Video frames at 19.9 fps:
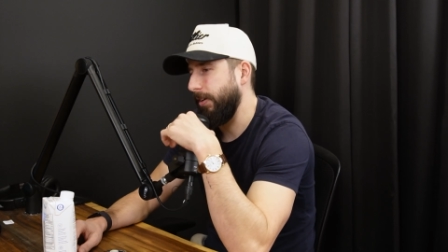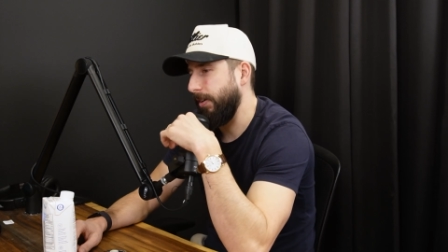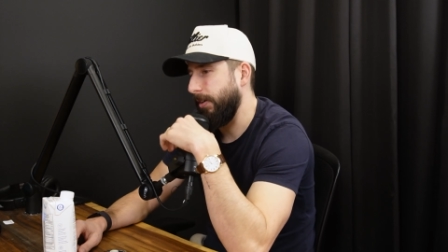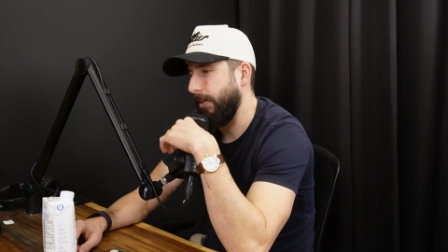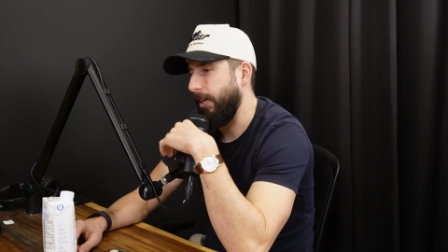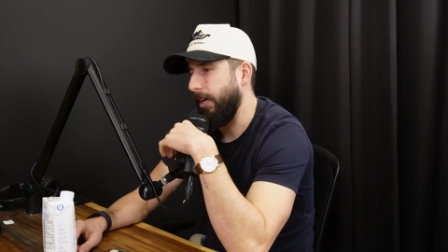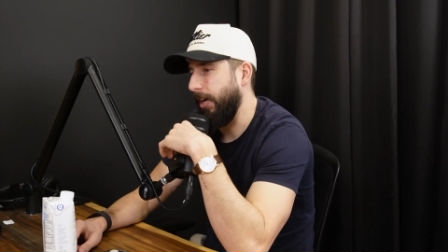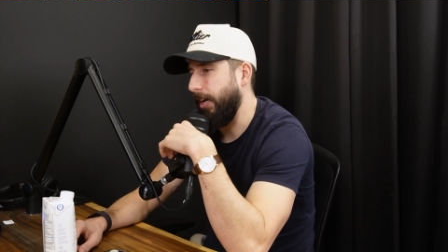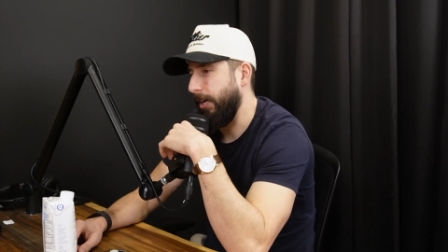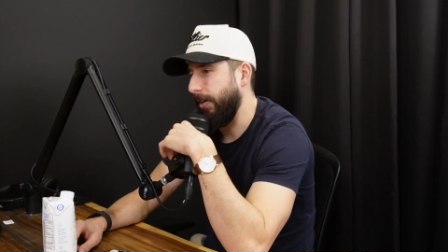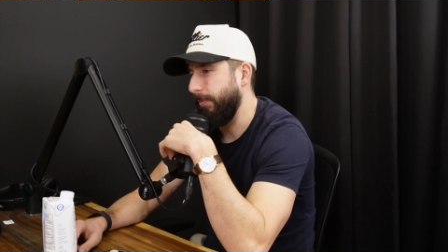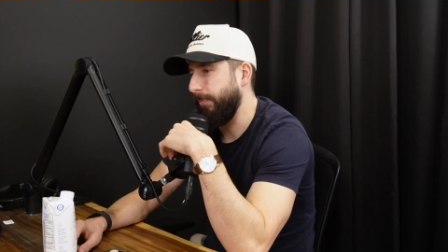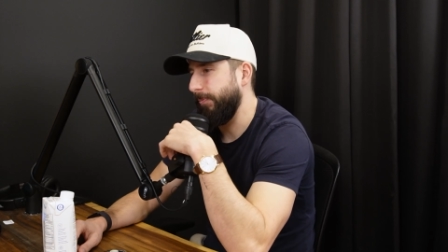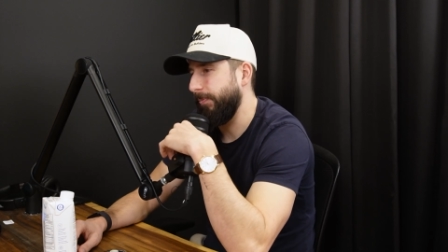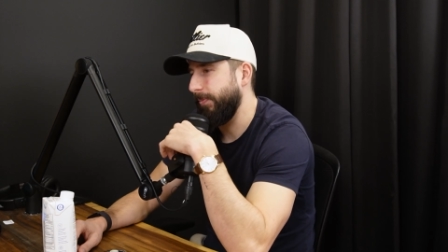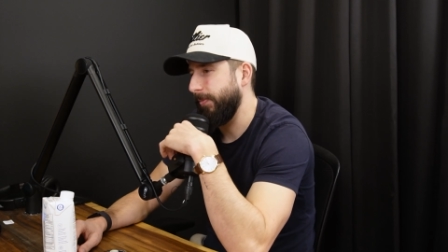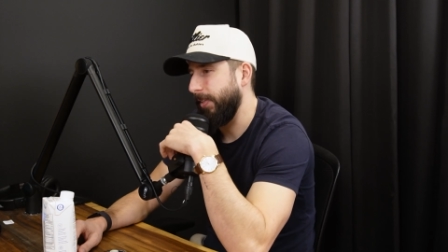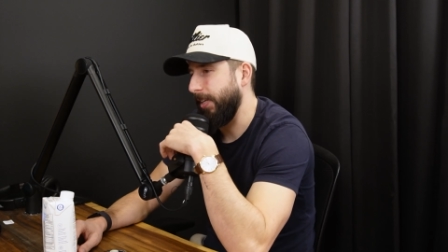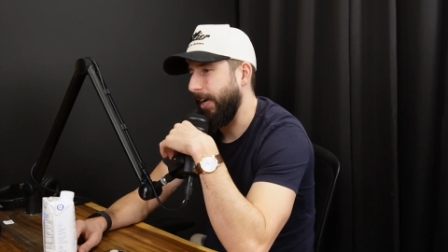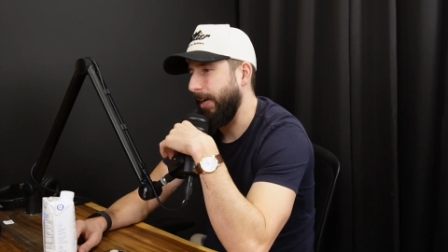
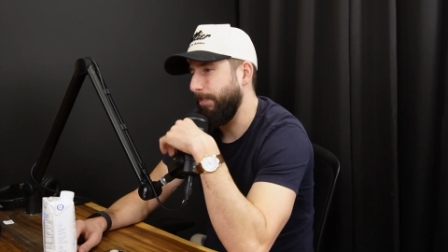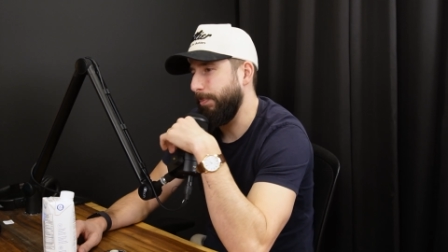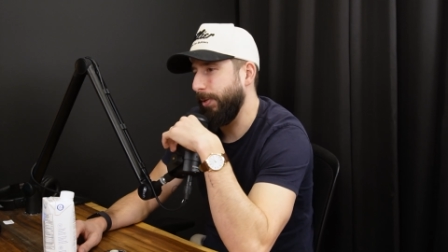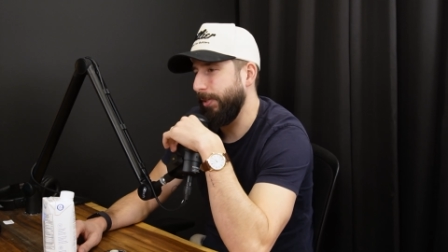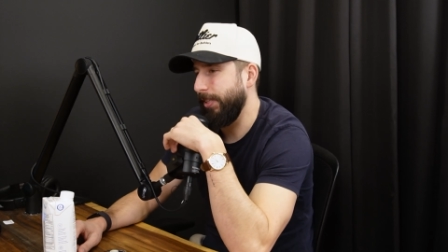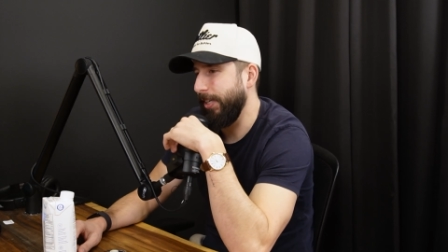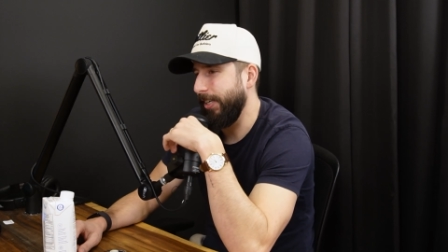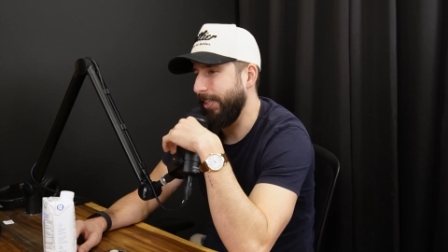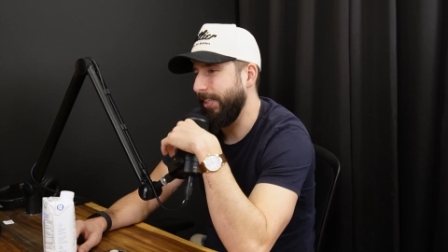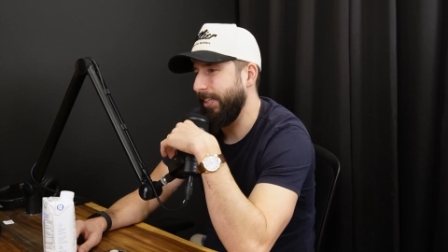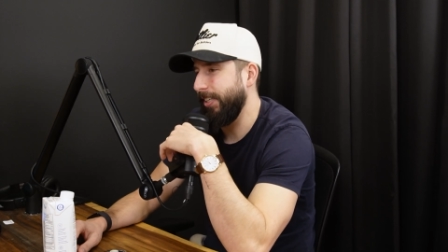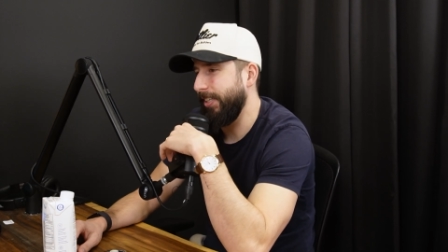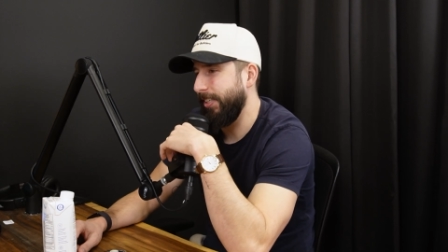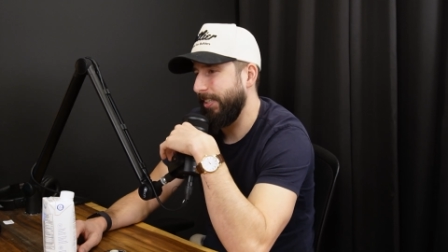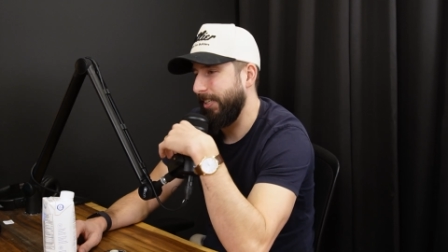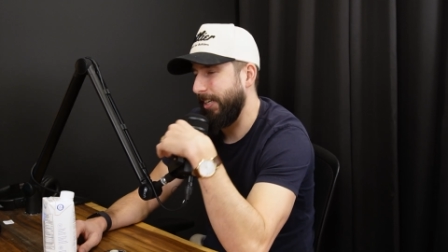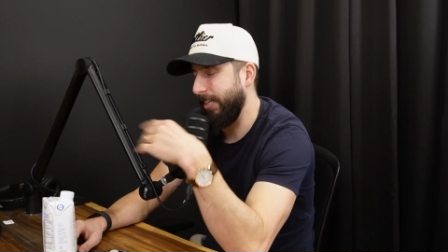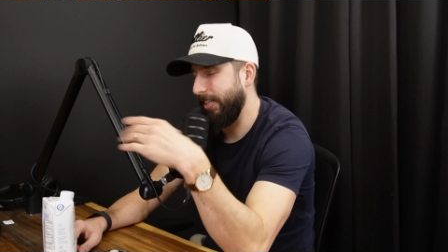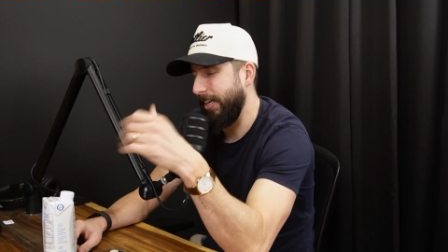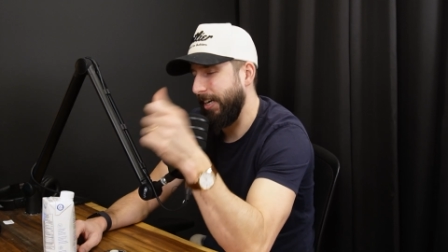I'd put that
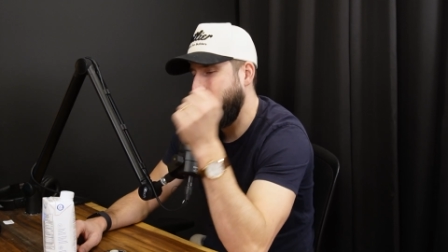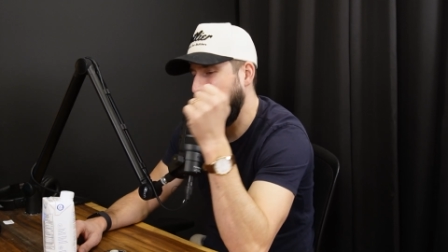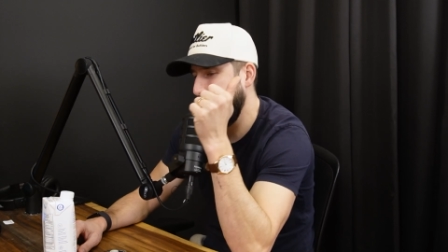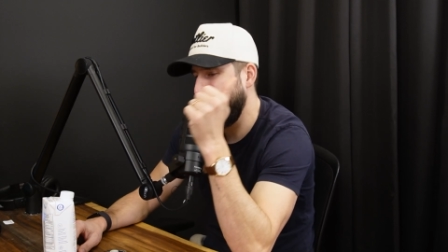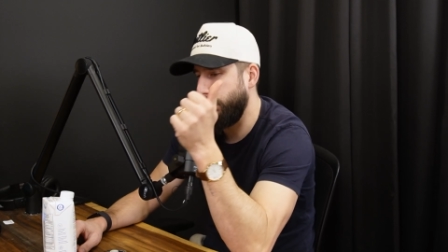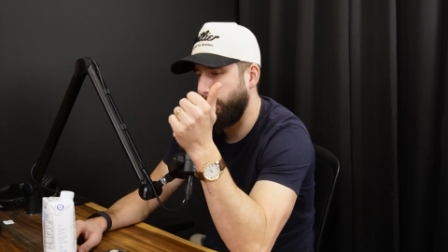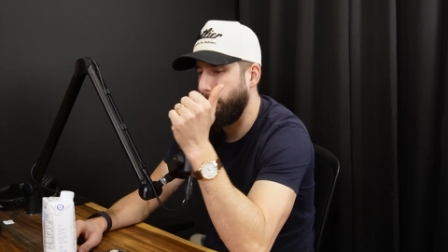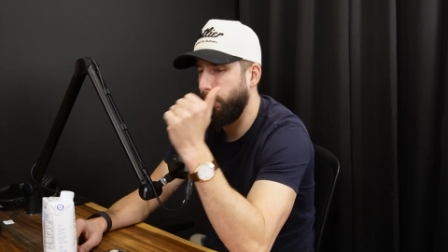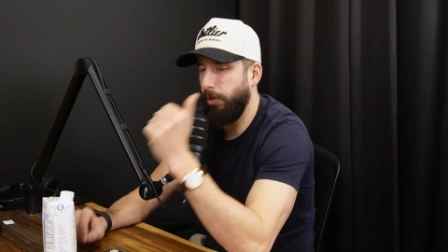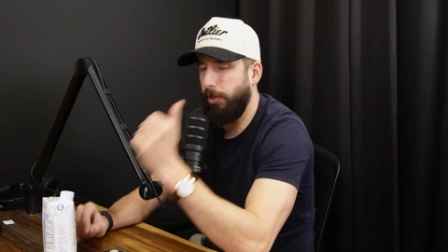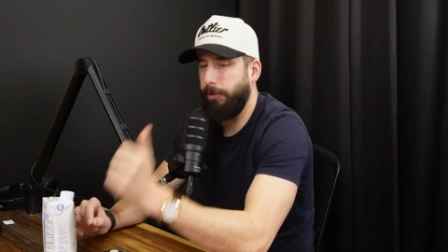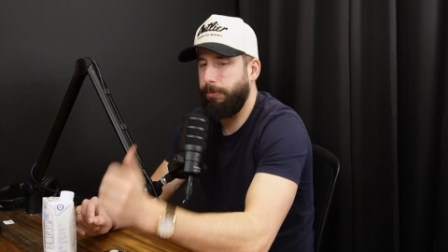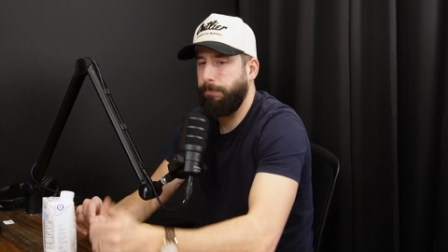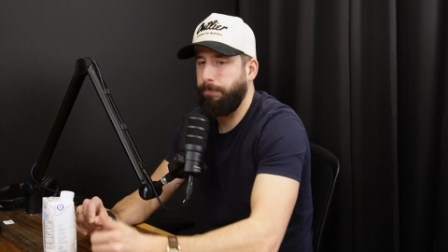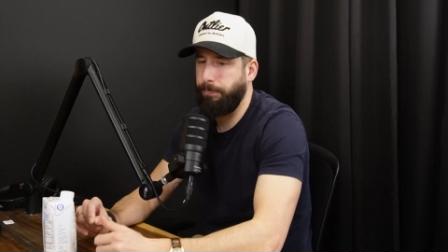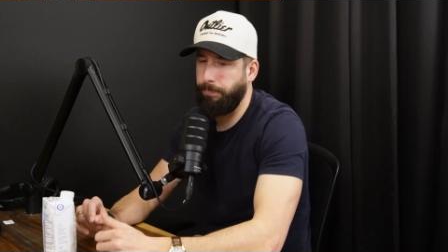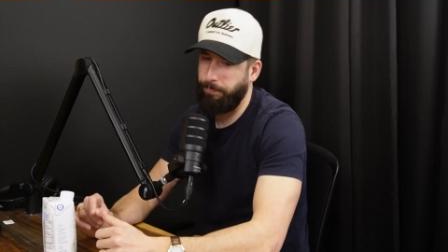at a high score.